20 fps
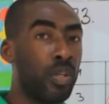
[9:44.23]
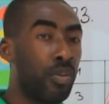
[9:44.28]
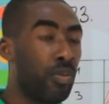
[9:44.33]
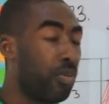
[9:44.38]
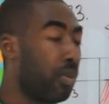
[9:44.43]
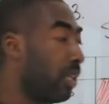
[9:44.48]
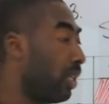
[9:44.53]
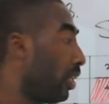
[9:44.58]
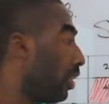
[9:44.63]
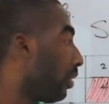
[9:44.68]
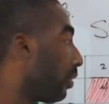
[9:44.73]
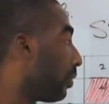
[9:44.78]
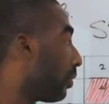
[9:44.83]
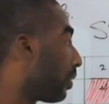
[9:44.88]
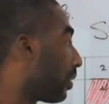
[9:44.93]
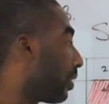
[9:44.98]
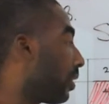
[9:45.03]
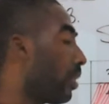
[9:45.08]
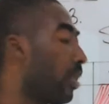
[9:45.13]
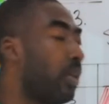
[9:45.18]

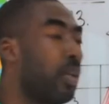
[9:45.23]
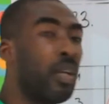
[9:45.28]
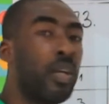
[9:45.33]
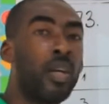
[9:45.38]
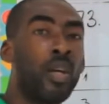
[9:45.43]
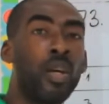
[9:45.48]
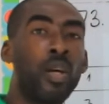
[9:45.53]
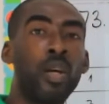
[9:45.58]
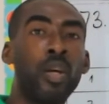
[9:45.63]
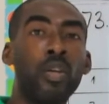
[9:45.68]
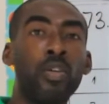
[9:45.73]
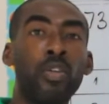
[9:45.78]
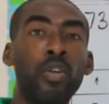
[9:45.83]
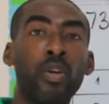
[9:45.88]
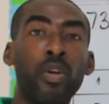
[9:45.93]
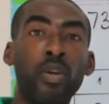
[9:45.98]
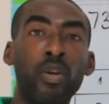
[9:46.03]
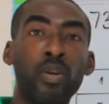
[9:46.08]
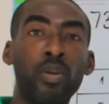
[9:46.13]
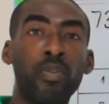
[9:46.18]
reduce
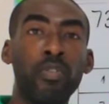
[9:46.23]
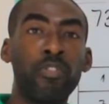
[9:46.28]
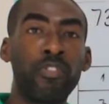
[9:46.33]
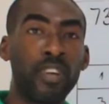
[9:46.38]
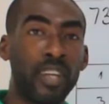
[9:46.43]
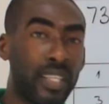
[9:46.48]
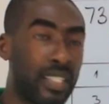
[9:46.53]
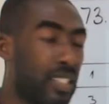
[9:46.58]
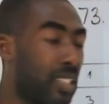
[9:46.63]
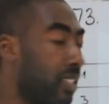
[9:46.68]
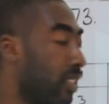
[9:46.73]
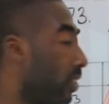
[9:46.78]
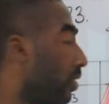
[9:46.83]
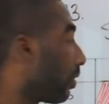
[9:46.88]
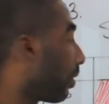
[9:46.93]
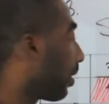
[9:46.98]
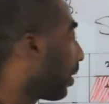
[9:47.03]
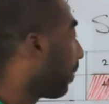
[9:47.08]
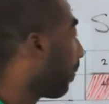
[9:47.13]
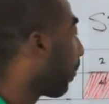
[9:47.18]
your fractions.
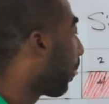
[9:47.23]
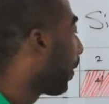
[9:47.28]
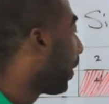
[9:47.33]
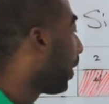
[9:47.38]
Okay.